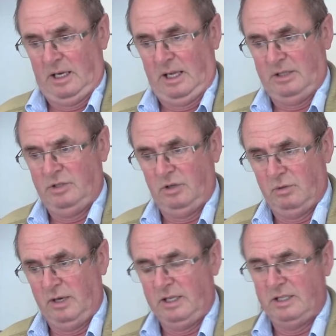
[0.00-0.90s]
and that
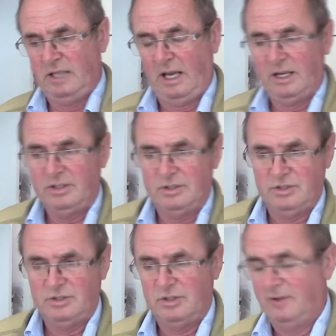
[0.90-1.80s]
took away the tannins
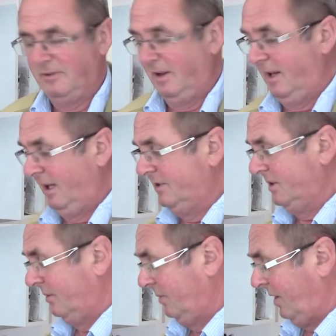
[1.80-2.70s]
and stuff like that.
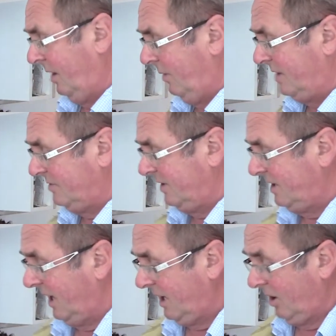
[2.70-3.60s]
So there are ways of
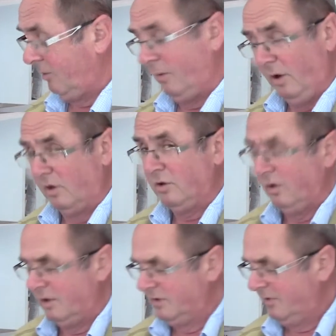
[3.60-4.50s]
eating the acorn, but we're not going
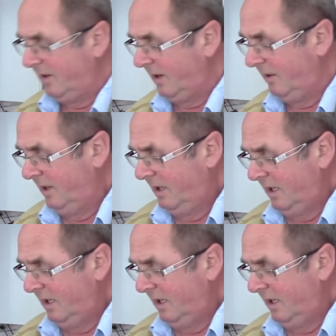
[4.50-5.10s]
to do it in this video.